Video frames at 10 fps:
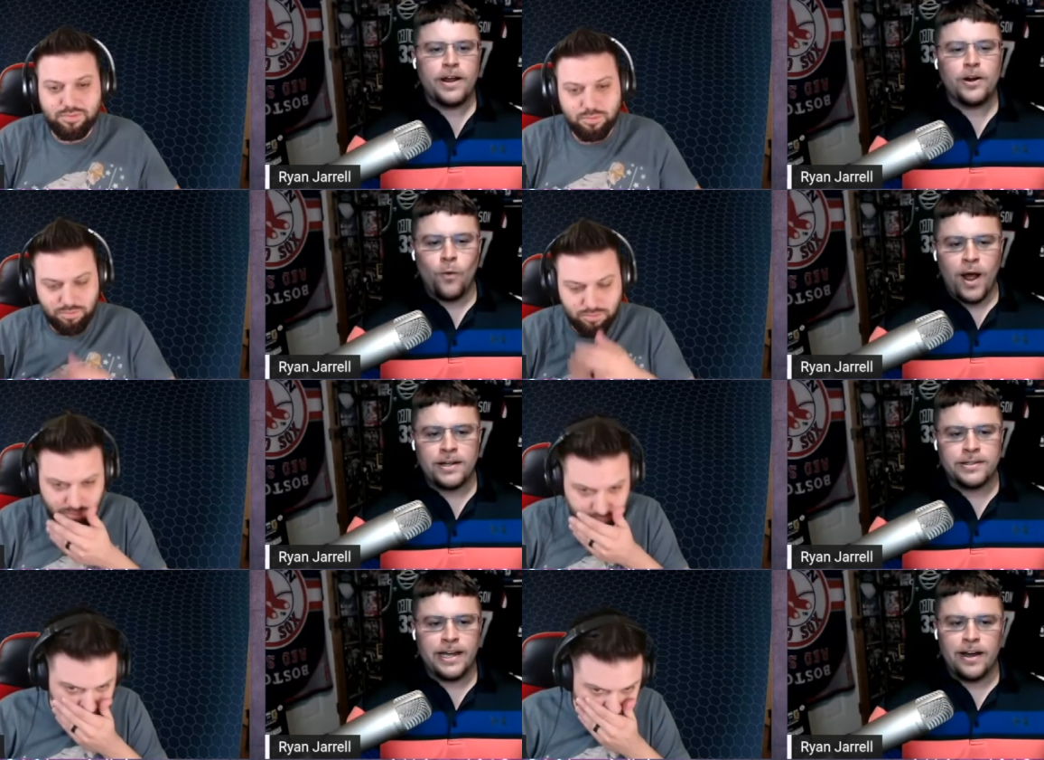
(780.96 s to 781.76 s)
Speaker 1: quite a
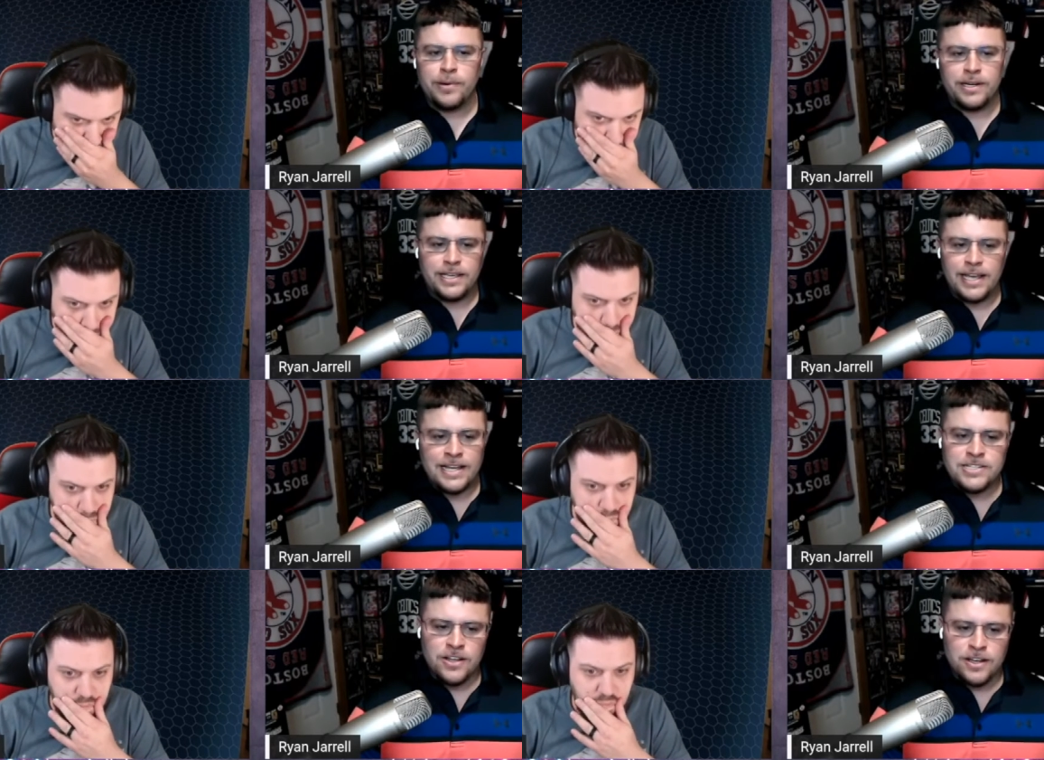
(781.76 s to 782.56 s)
while now, but he
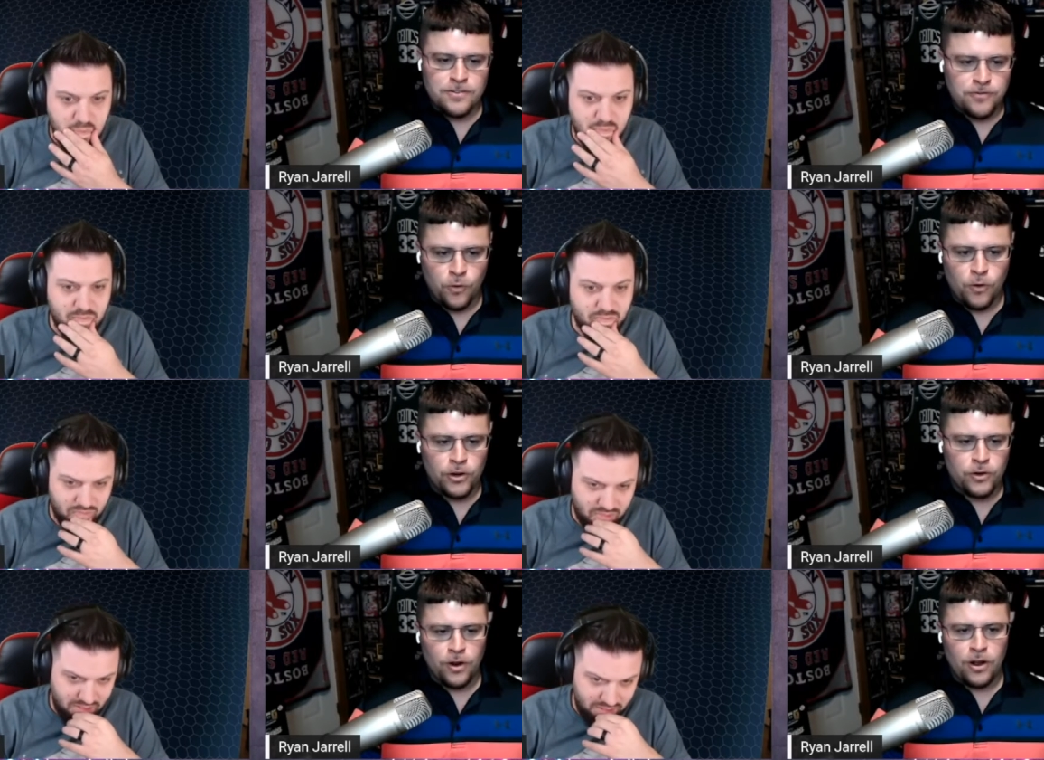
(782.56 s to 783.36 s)
has lost
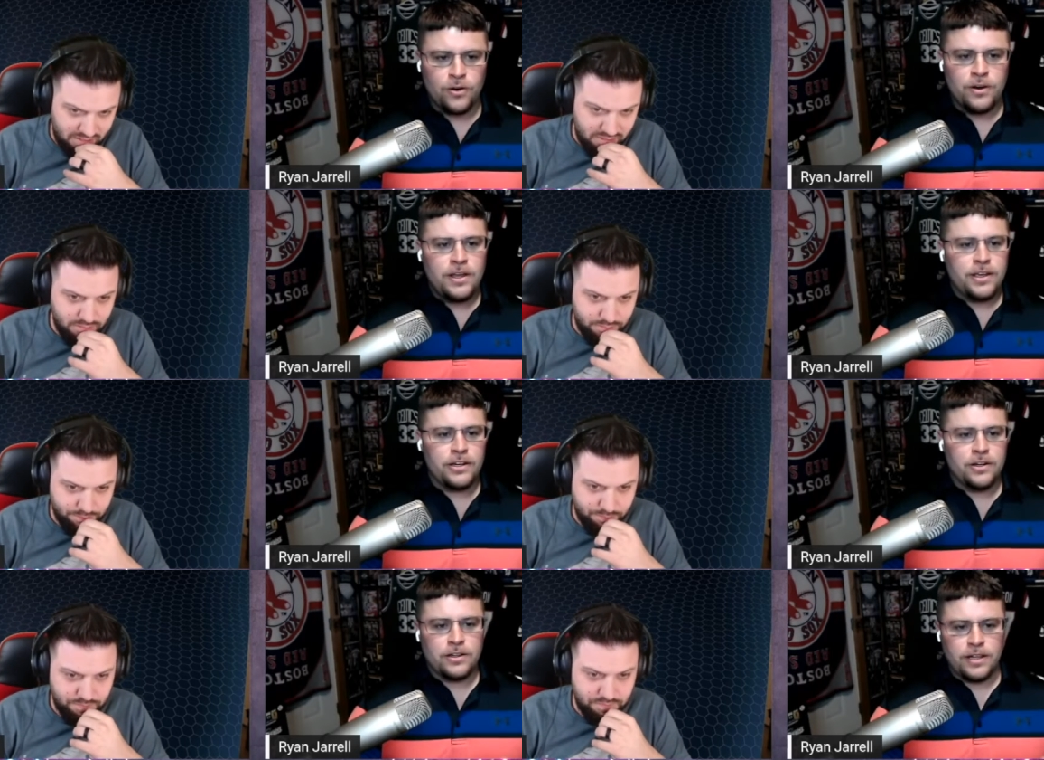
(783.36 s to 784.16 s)
four in a row.
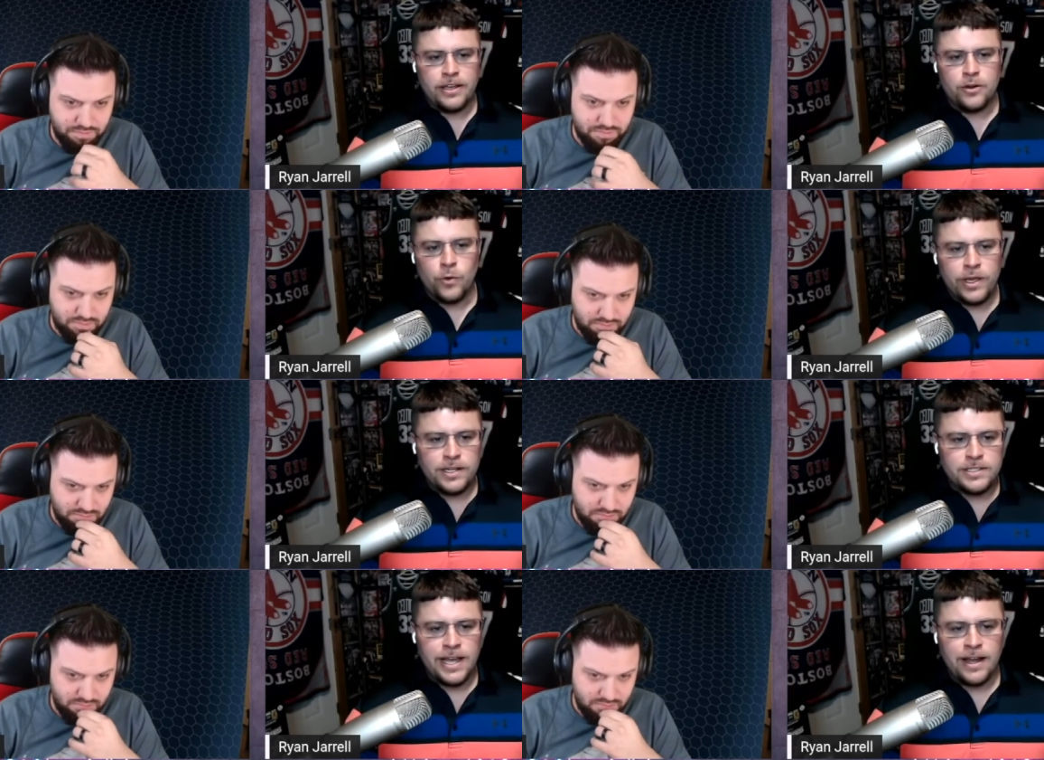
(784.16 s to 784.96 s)
You know, Clay
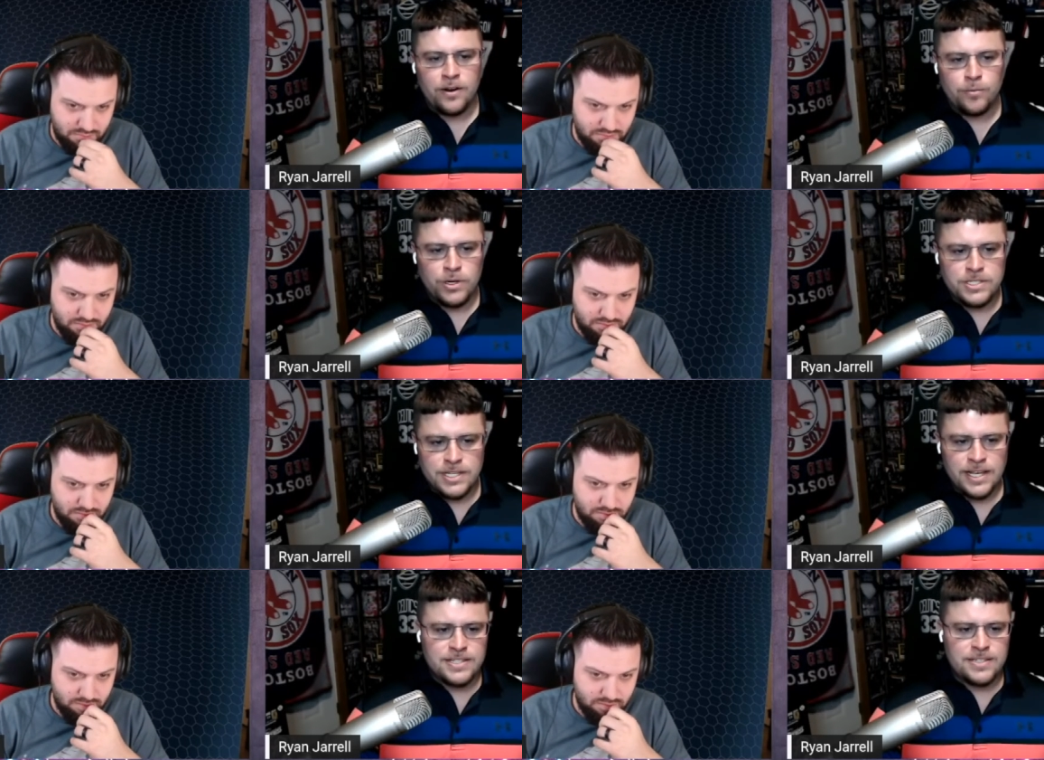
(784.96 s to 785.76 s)
Guida, Thiago
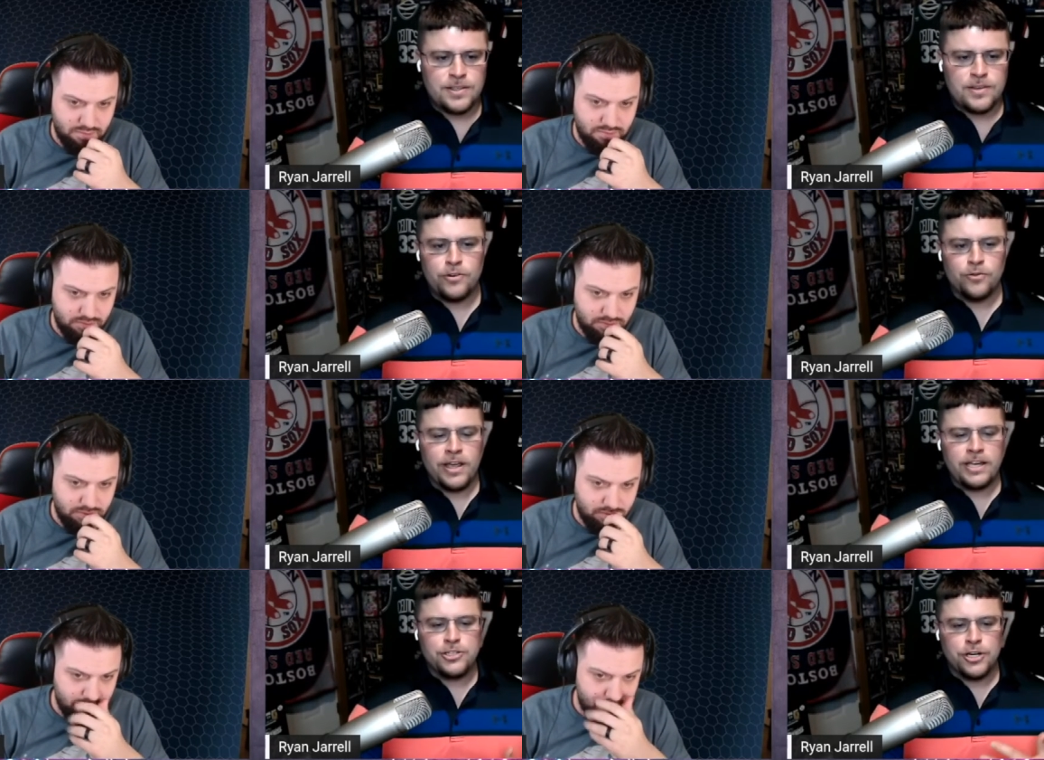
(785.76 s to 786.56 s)
Moises, Stevie
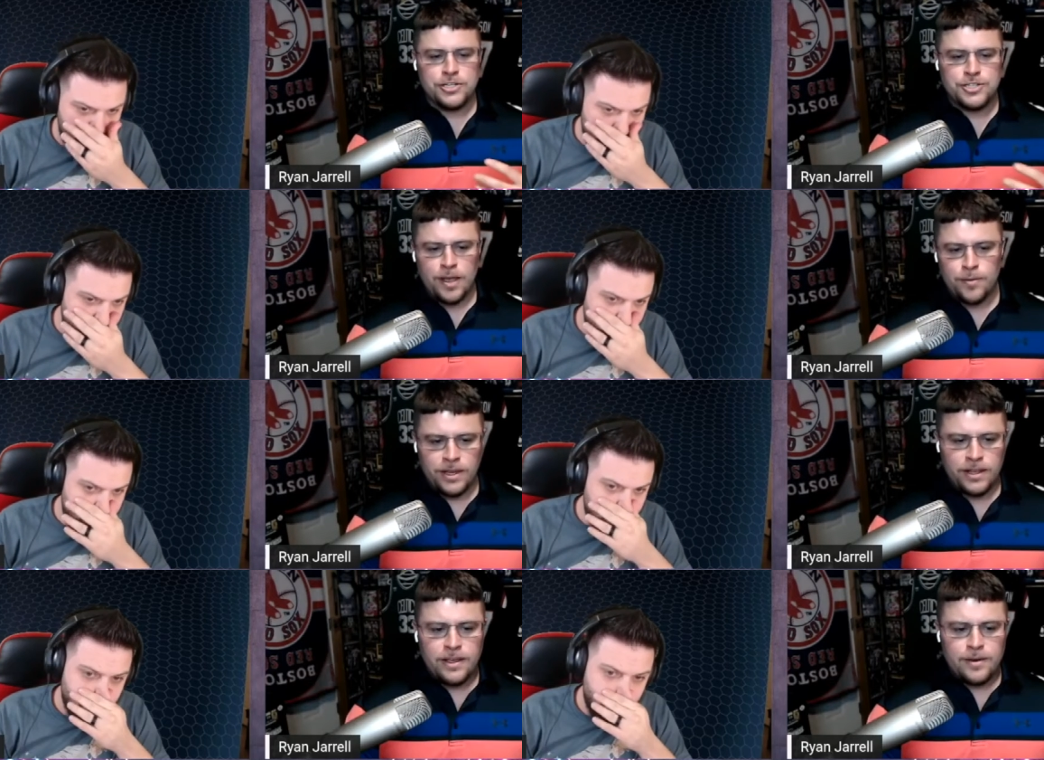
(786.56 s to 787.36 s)
Ray, Josh
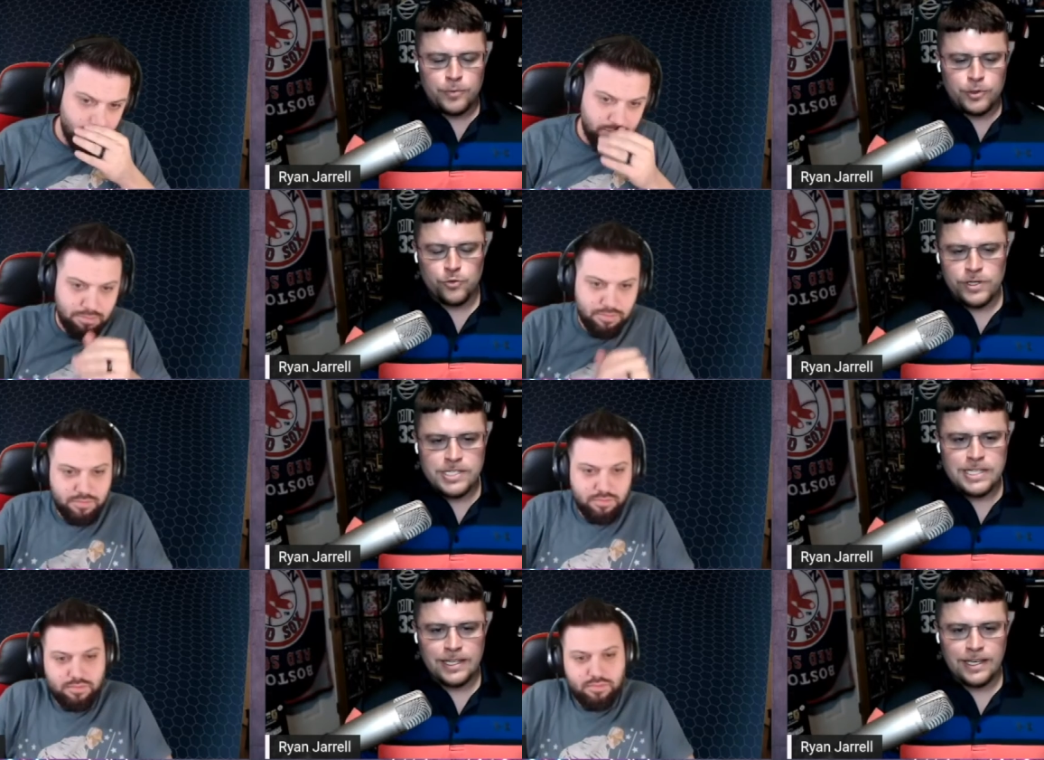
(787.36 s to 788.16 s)
Emmett, most
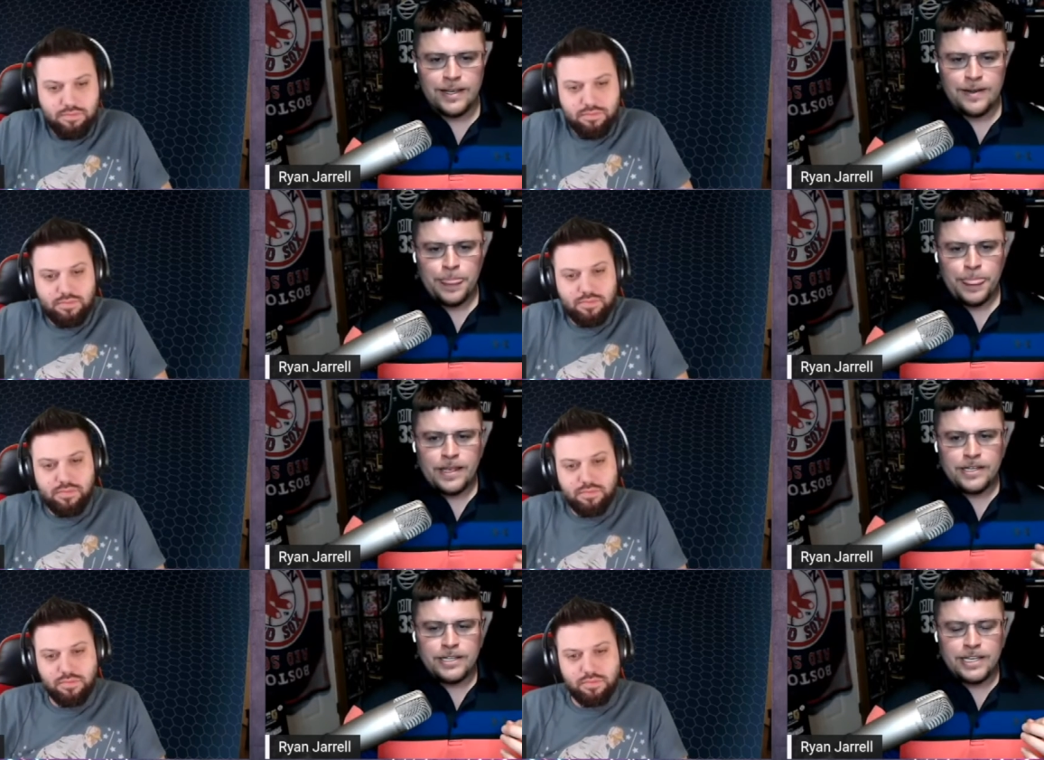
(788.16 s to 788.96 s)
recently.
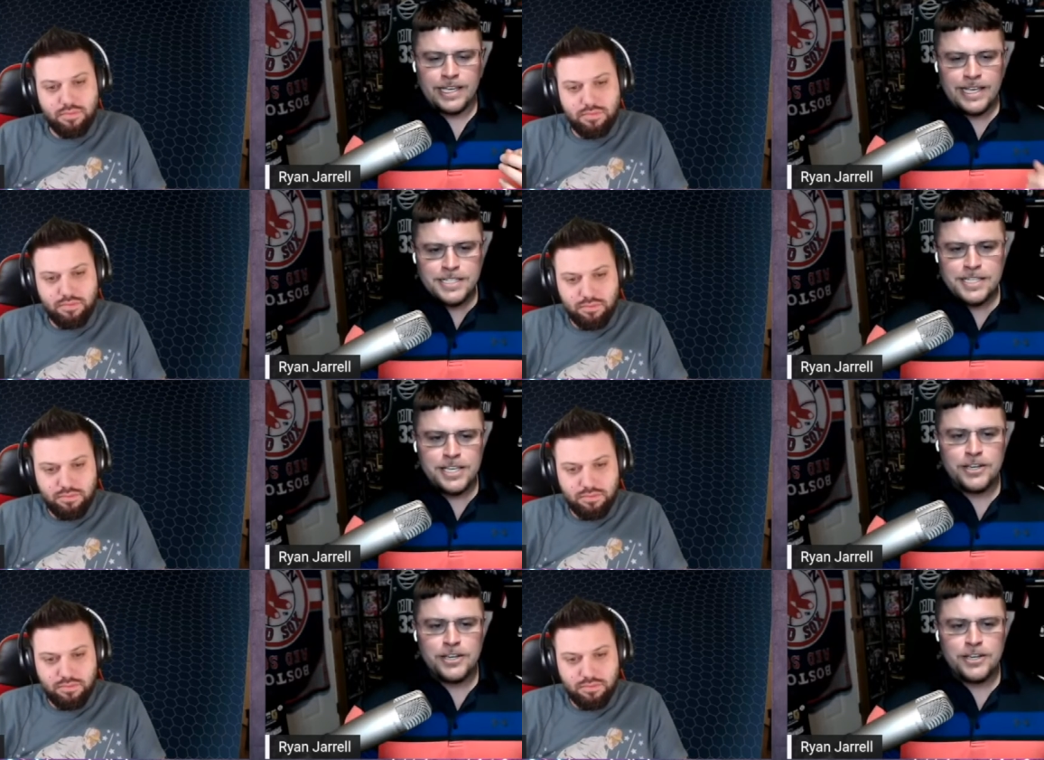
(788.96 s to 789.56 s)
Is